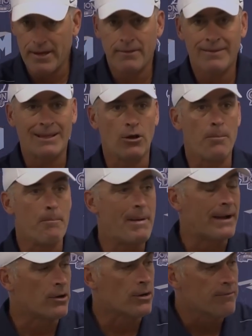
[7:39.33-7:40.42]
year. They look
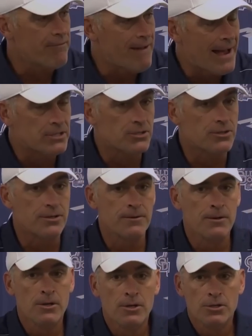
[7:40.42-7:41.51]
bigger, faster,
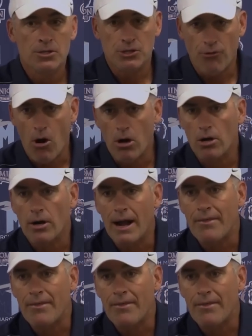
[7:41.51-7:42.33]
stronger.